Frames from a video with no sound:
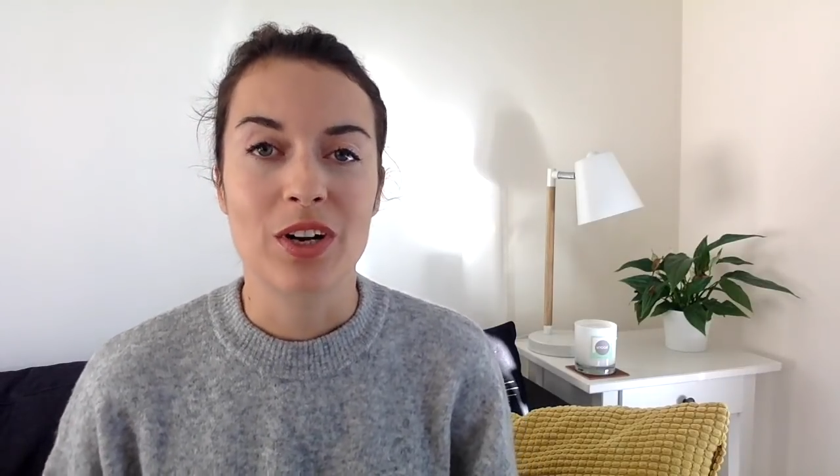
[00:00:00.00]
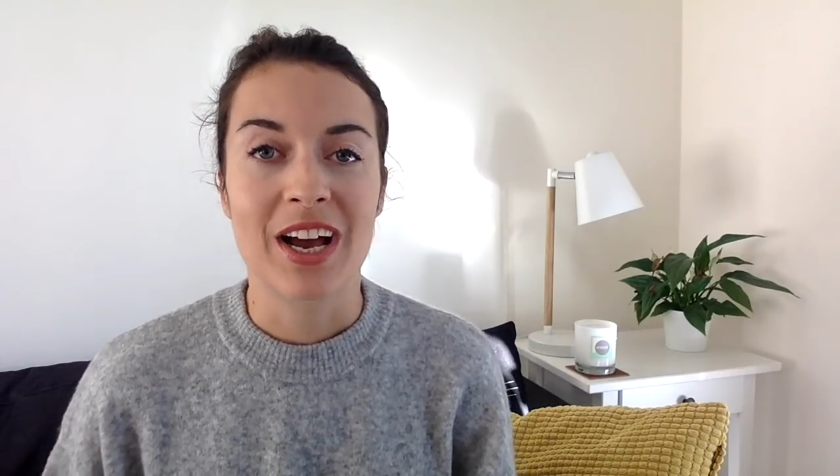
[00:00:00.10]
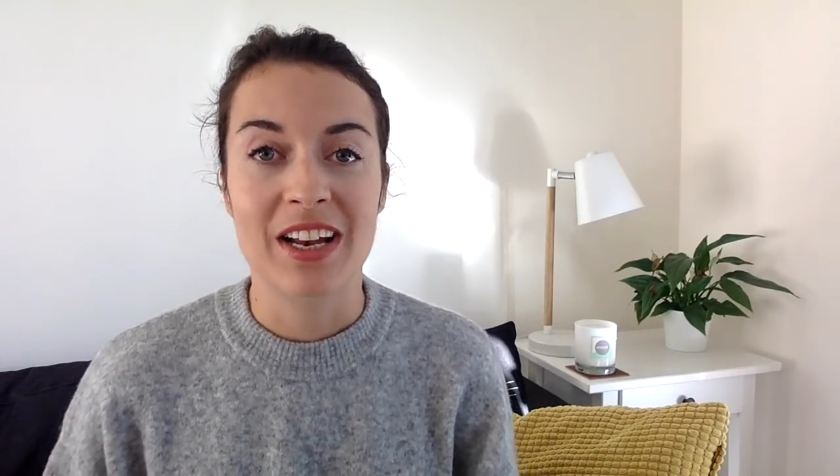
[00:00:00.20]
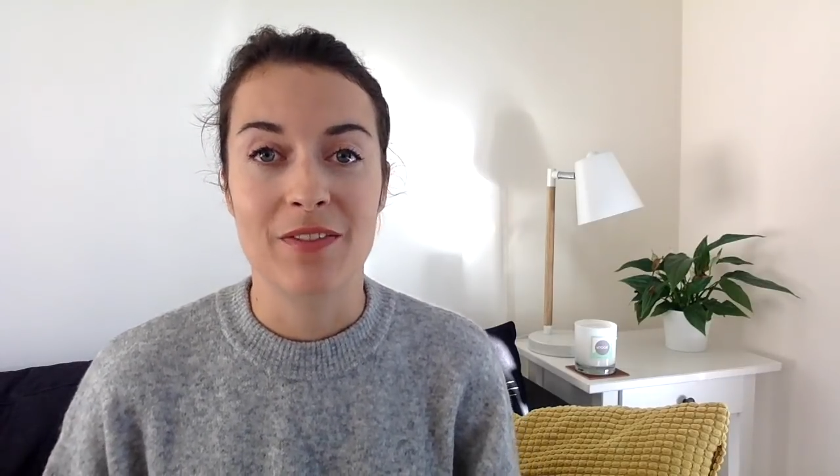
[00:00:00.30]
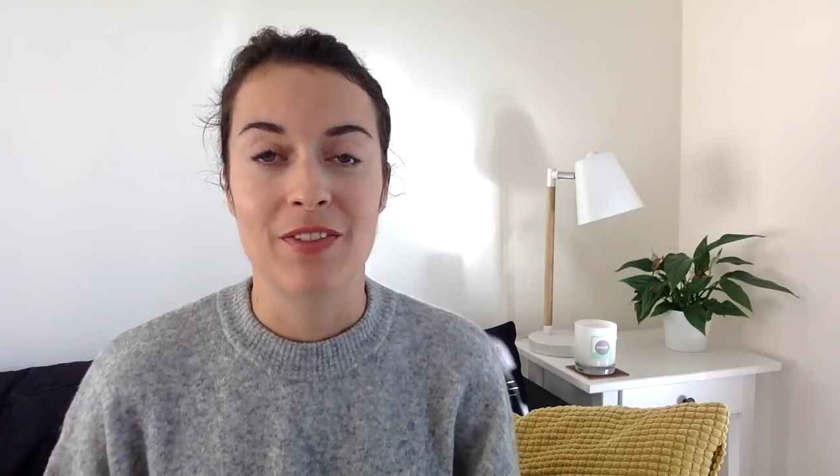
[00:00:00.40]

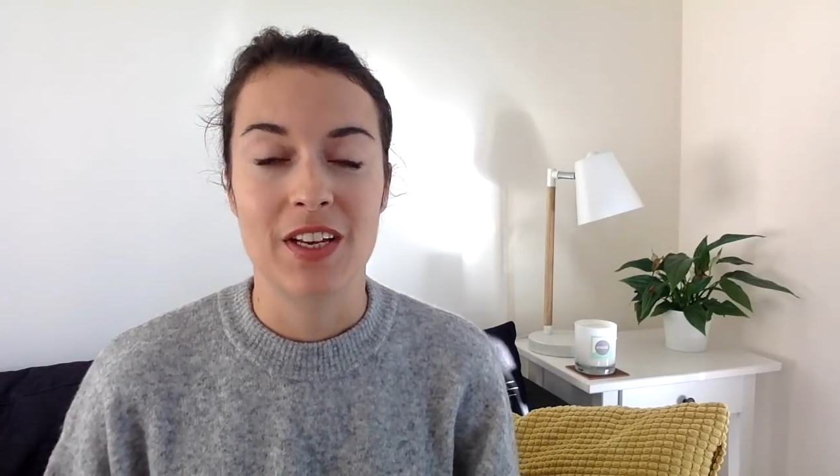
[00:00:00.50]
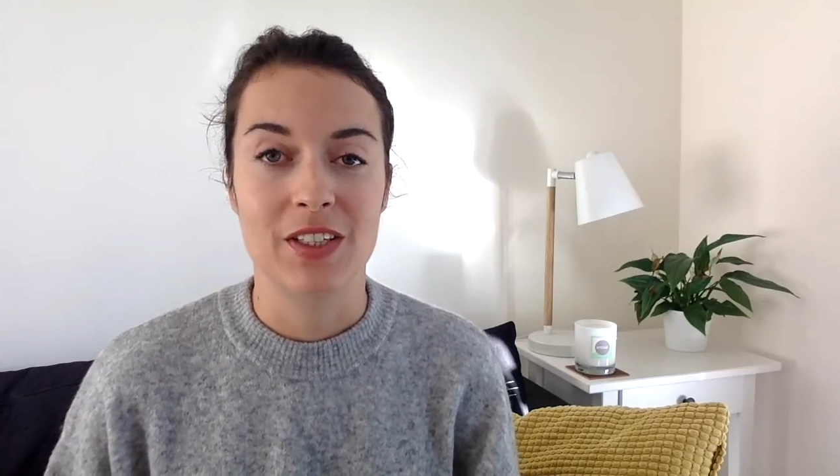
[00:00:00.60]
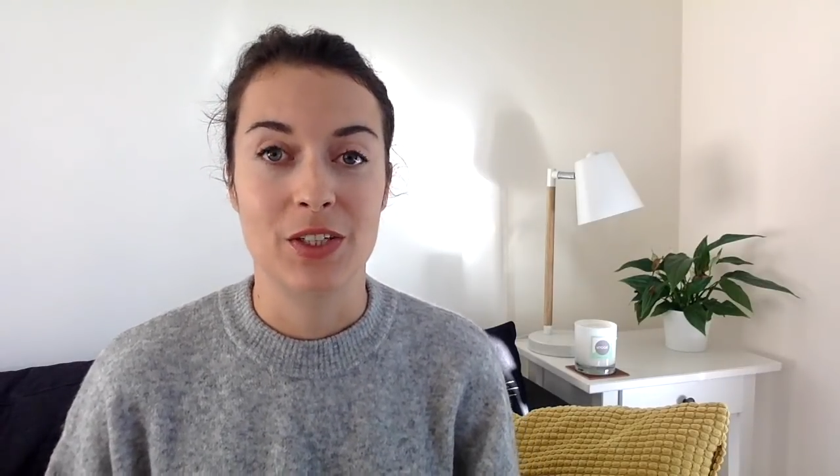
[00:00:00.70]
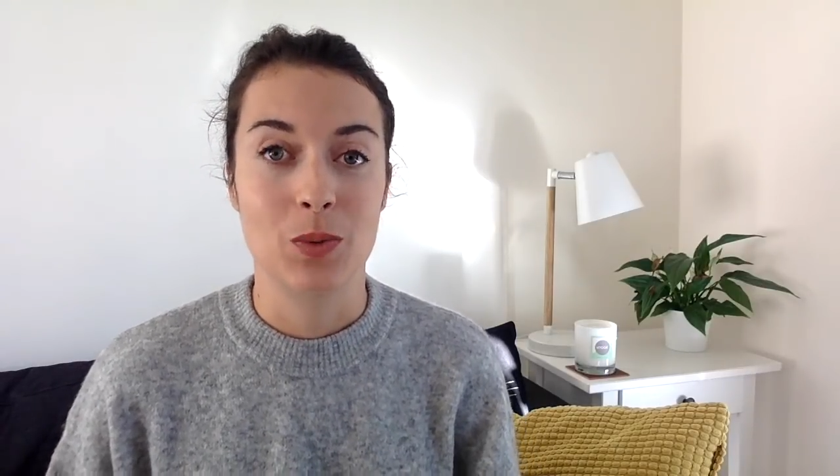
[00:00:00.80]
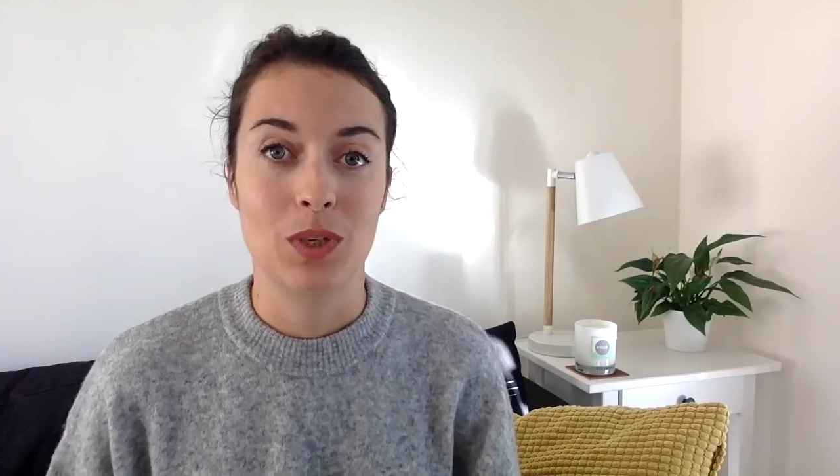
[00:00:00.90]
kind of
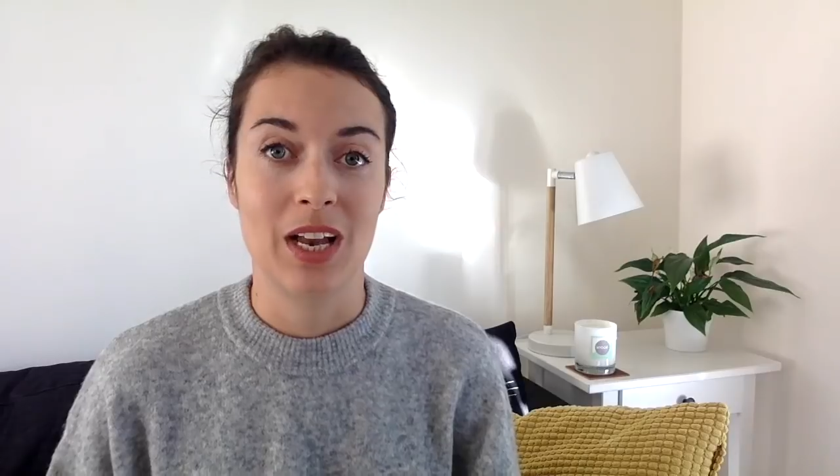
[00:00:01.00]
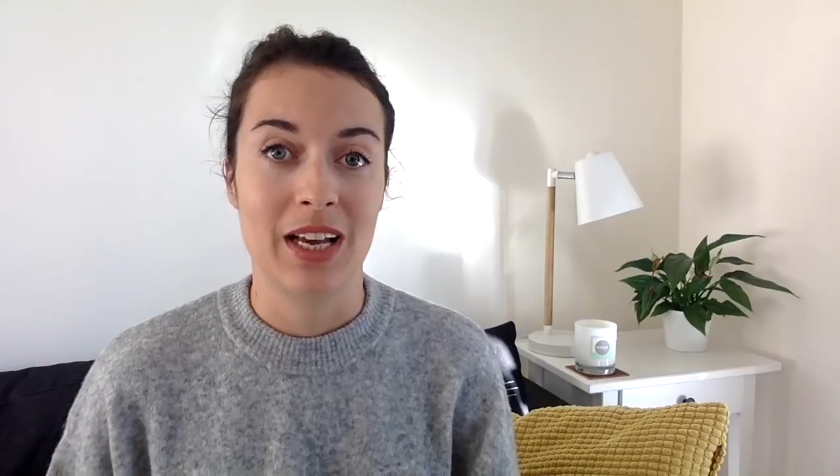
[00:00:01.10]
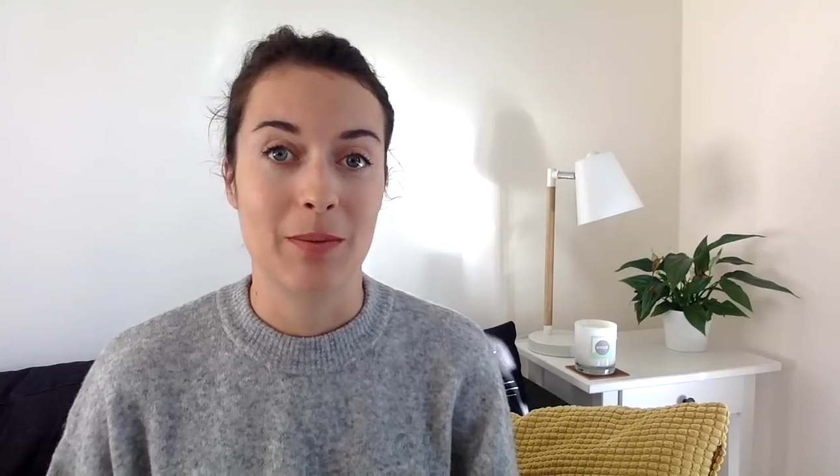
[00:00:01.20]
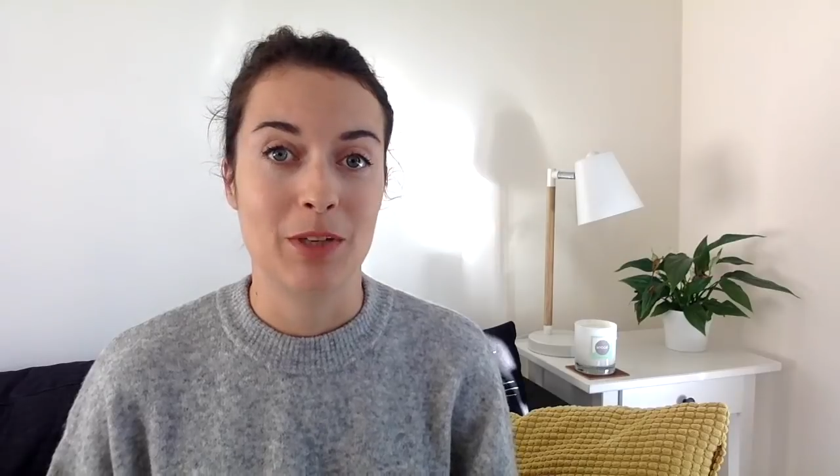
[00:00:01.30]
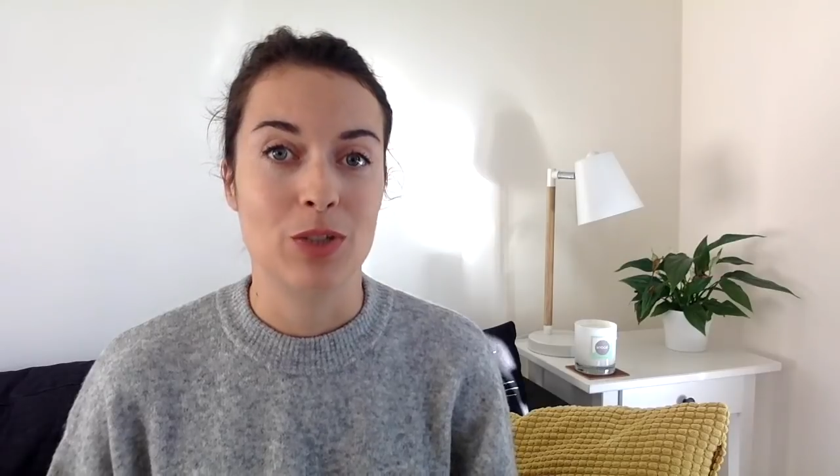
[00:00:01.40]
things you would like
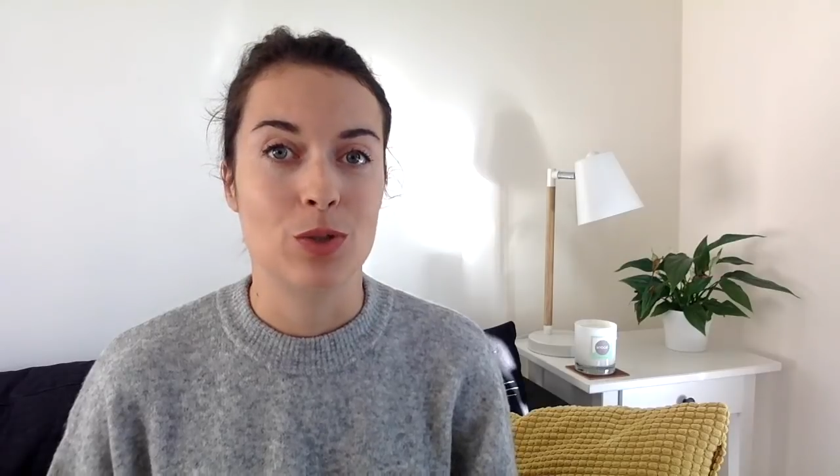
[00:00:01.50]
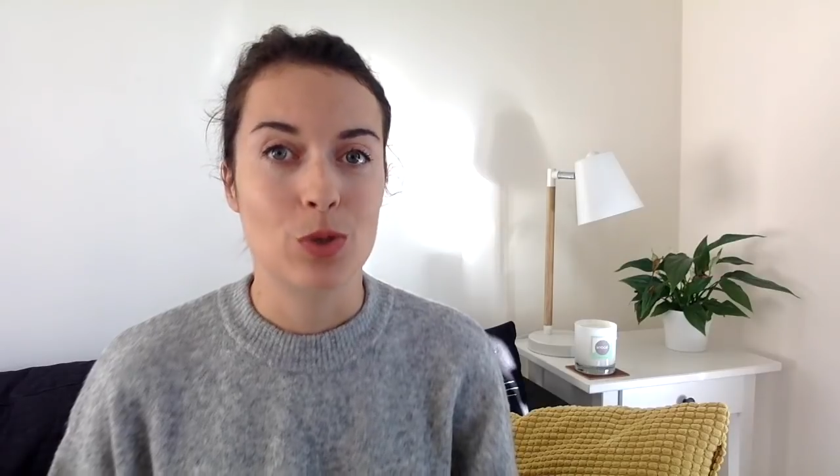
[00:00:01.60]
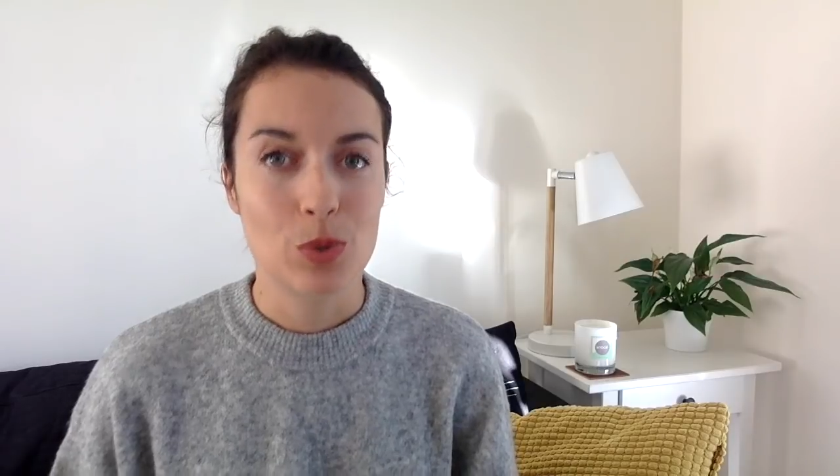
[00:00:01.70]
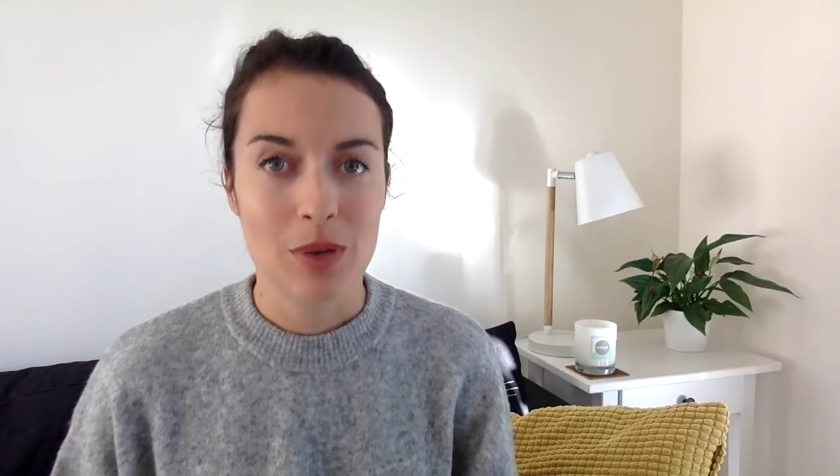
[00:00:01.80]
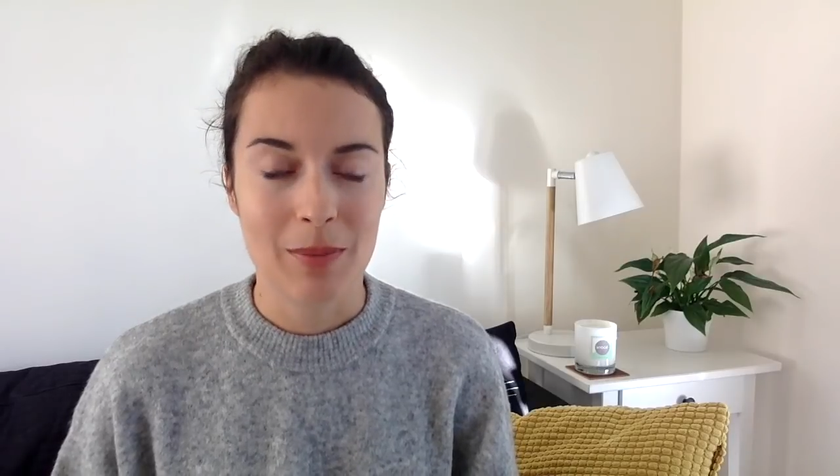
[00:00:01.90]
me to
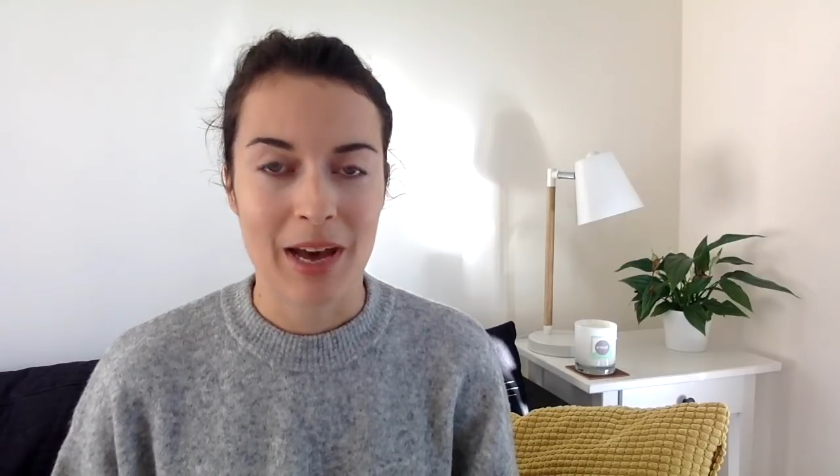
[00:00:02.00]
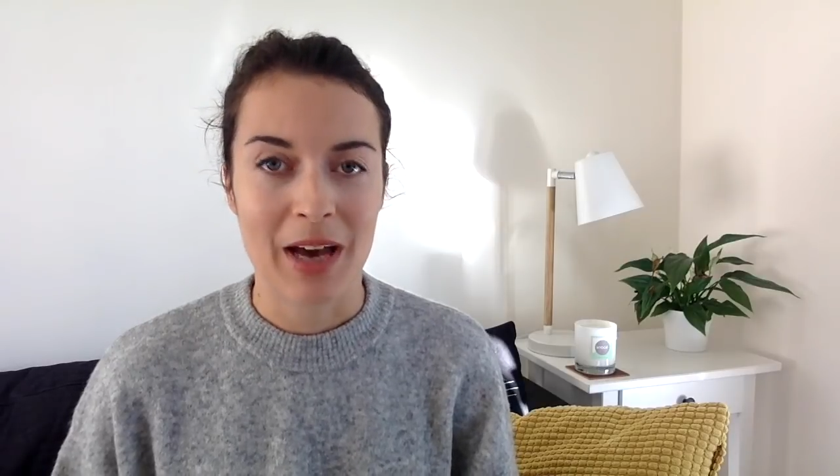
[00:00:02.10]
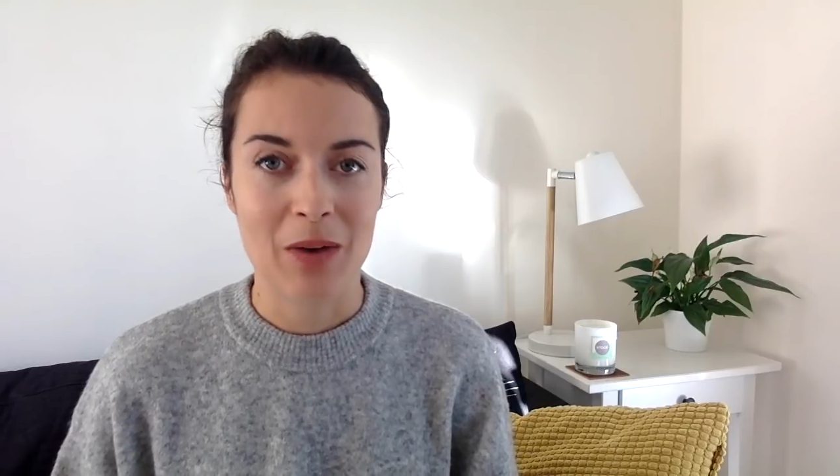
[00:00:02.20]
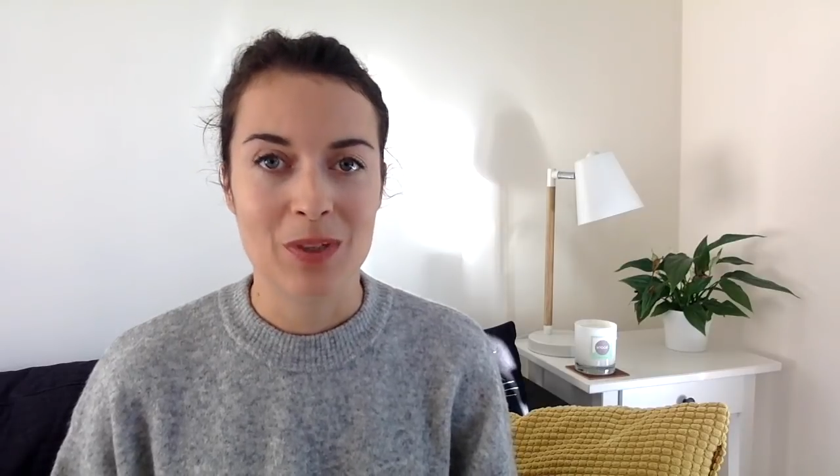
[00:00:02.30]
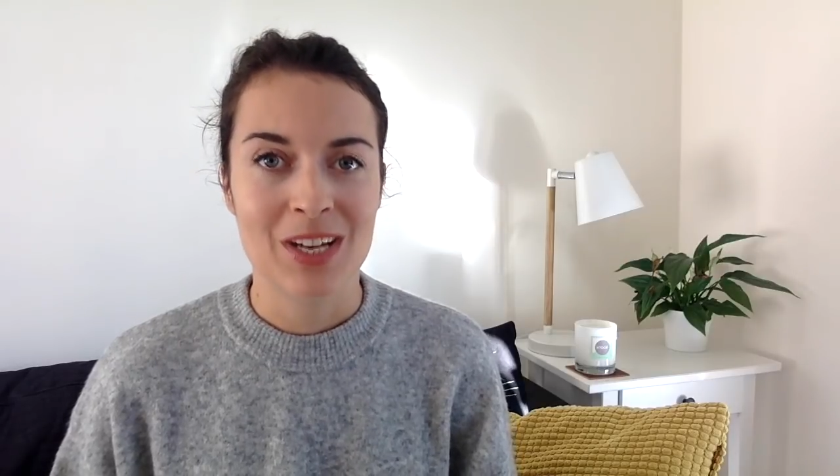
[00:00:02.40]
talk
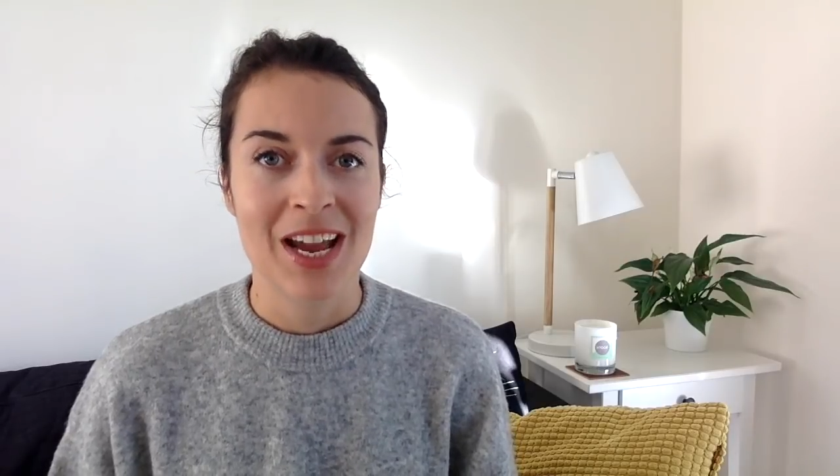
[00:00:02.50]
about